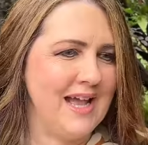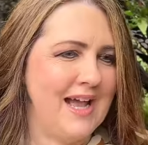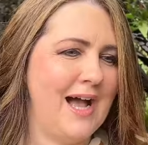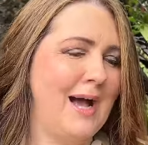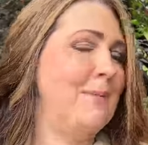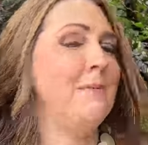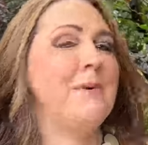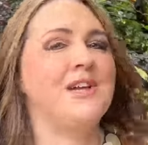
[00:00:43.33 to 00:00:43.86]

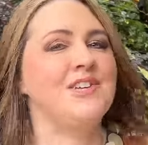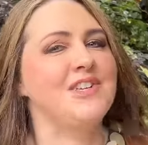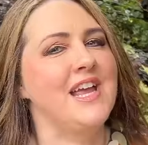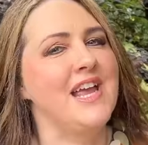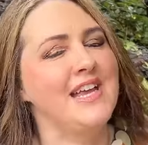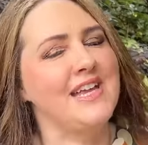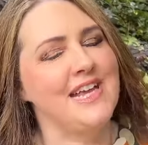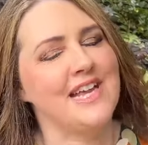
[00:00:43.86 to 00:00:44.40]
I'm actually
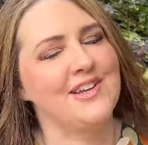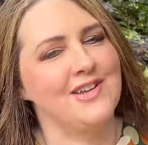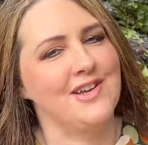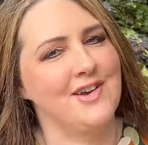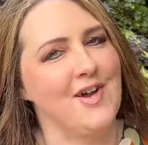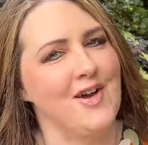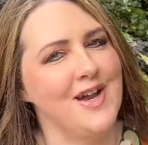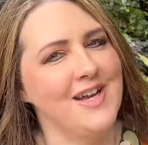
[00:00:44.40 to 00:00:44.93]
heading out
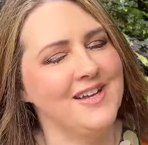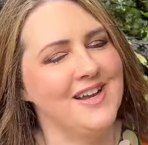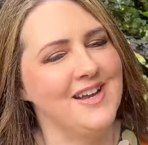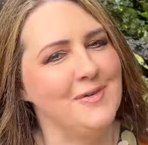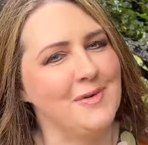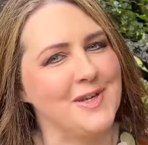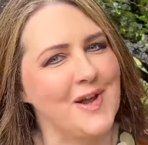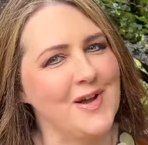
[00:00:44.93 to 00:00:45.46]
tonight.
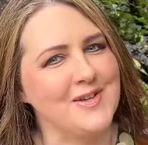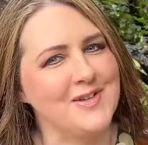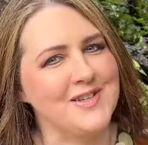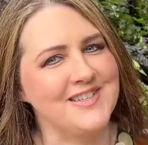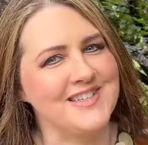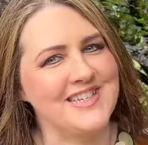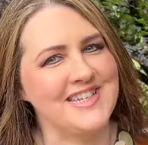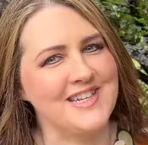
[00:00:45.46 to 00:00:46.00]
We're going to
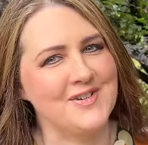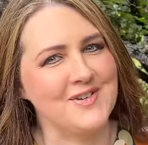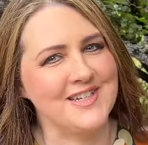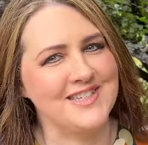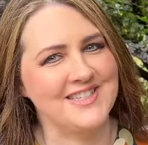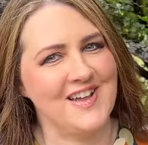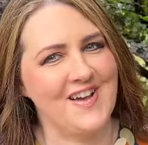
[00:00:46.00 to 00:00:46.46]
see Chris